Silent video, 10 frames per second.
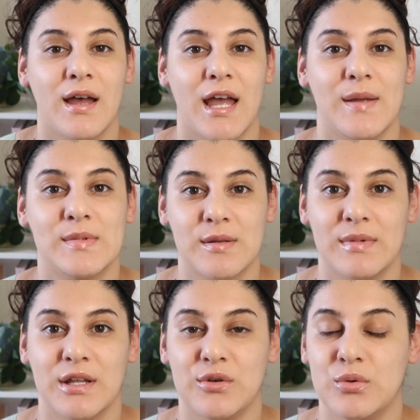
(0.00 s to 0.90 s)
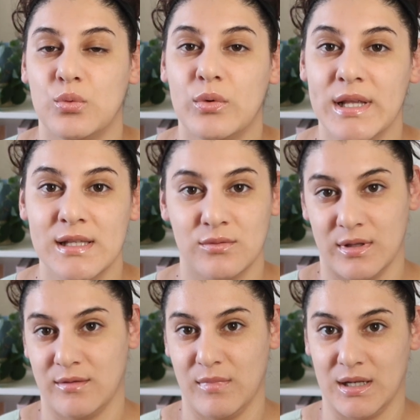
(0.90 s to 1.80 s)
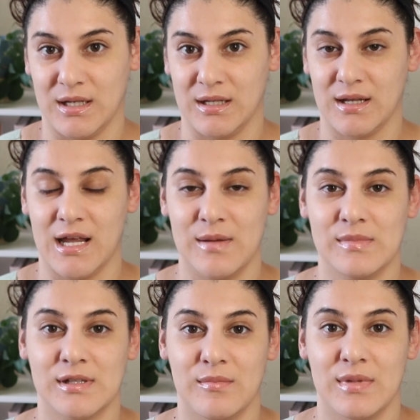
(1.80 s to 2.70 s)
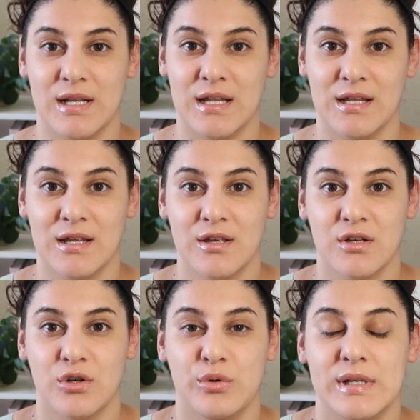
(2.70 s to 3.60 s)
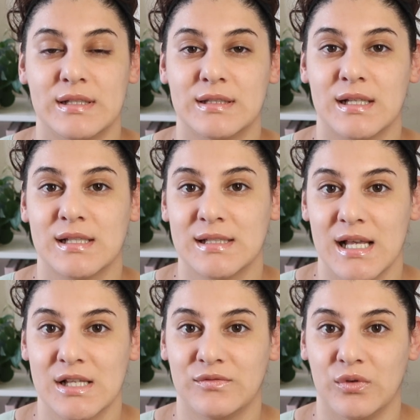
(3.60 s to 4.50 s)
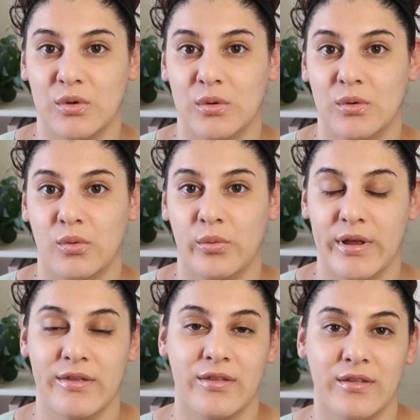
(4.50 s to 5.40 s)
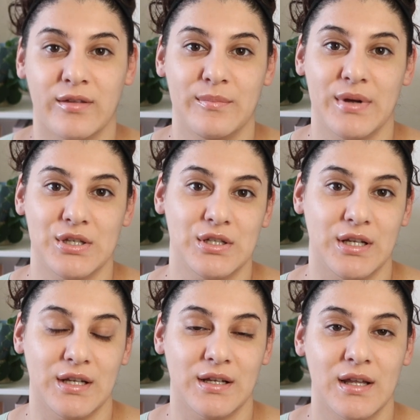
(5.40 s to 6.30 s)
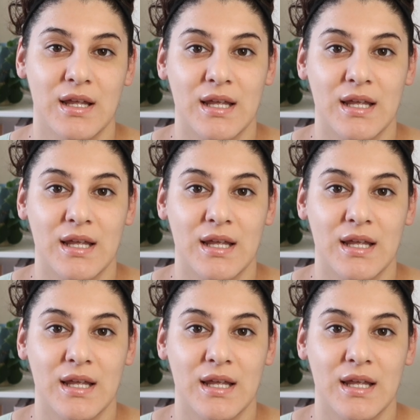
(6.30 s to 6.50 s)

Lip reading: I am somebody who wins with money. I am somebody who is successful with budgeting.